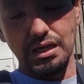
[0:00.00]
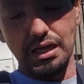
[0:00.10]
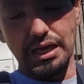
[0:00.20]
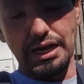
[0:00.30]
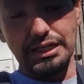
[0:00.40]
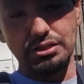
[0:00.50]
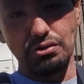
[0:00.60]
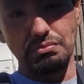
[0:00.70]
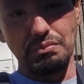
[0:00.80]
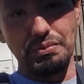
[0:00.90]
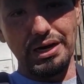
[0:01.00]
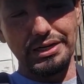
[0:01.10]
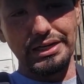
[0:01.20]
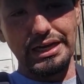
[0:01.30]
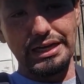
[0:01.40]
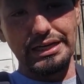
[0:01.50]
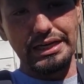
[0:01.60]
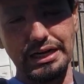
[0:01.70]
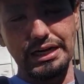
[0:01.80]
and I told him about it, and